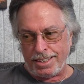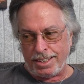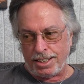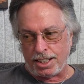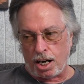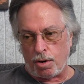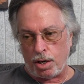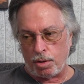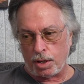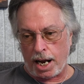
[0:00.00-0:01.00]
So
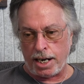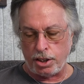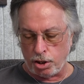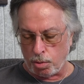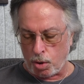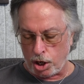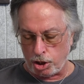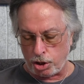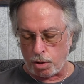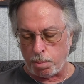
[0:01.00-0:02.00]
what I had to do
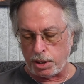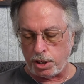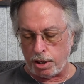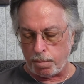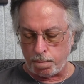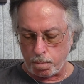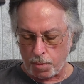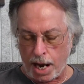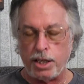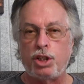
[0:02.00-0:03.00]
was, no big deal.
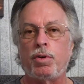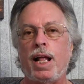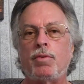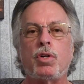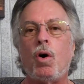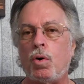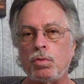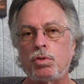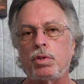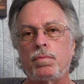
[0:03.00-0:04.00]
I had to drill out the
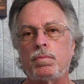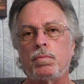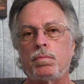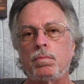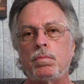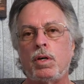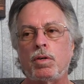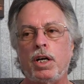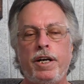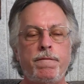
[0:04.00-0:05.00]
holes.
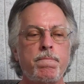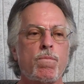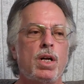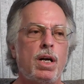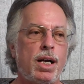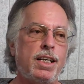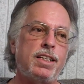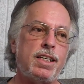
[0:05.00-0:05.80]
Okay. And this is